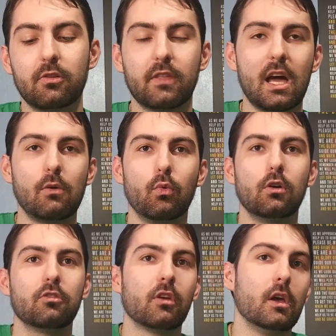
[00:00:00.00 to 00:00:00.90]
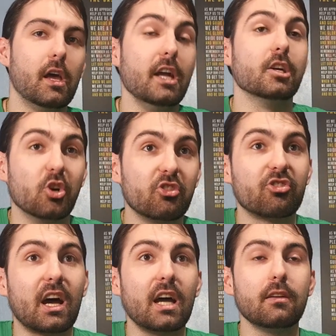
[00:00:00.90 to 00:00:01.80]
So that was a good
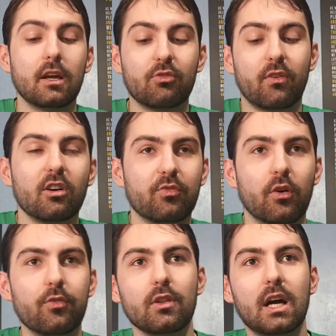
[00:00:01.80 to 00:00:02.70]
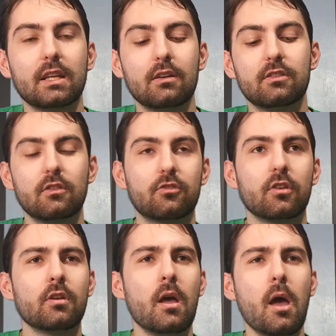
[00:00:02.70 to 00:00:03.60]
sign as far as forefoot lockdown is
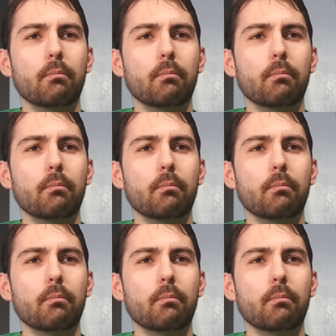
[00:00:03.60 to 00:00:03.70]
concerned.